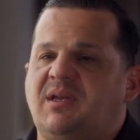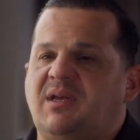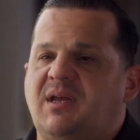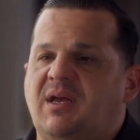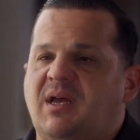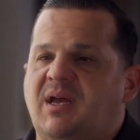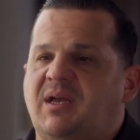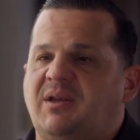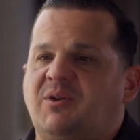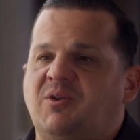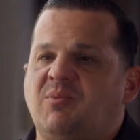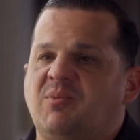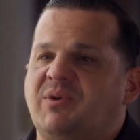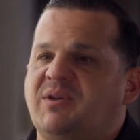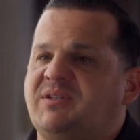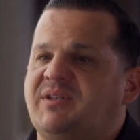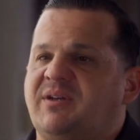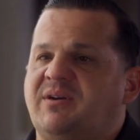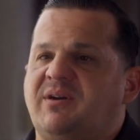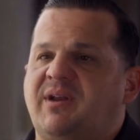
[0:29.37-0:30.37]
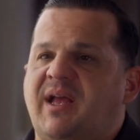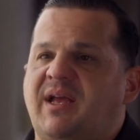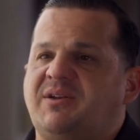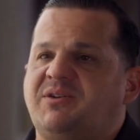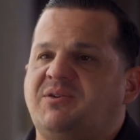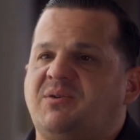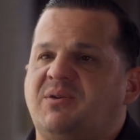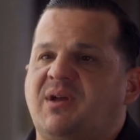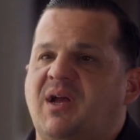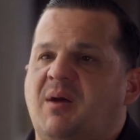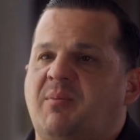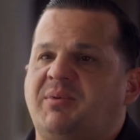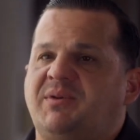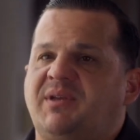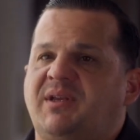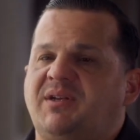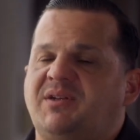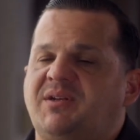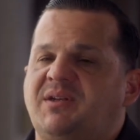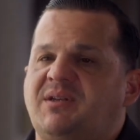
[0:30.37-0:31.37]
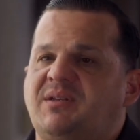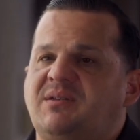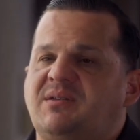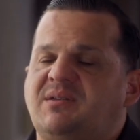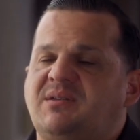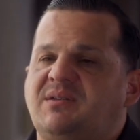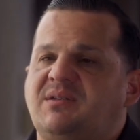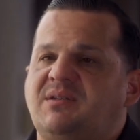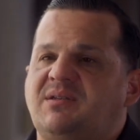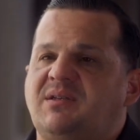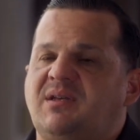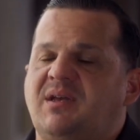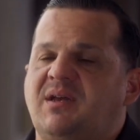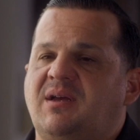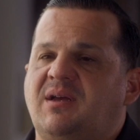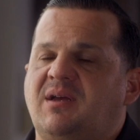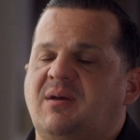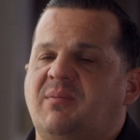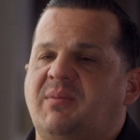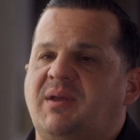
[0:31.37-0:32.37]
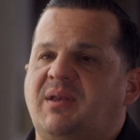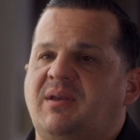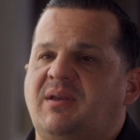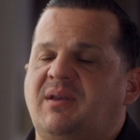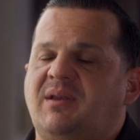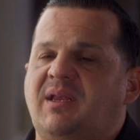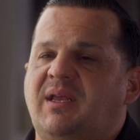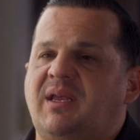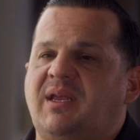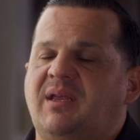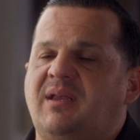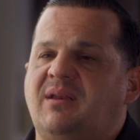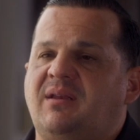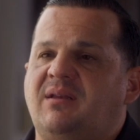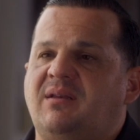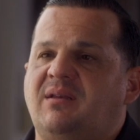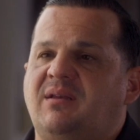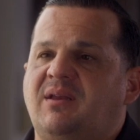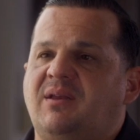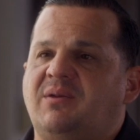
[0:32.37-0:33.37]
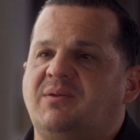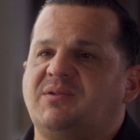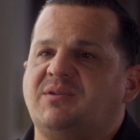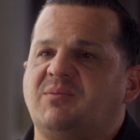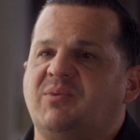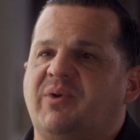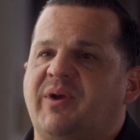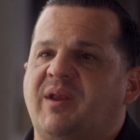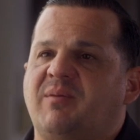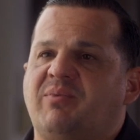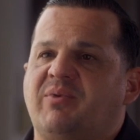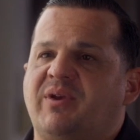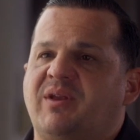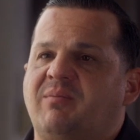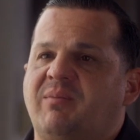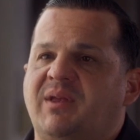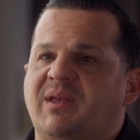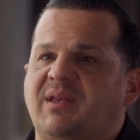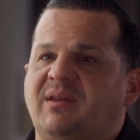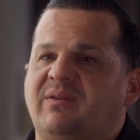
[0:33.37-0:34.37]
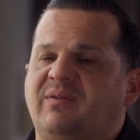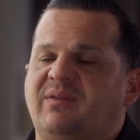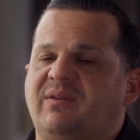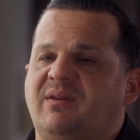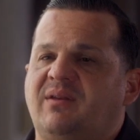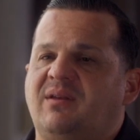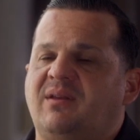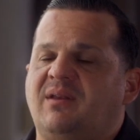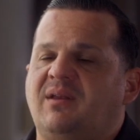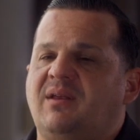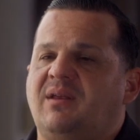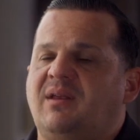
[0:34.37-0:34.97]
numerous international competitions, and some Grand Prix meets, and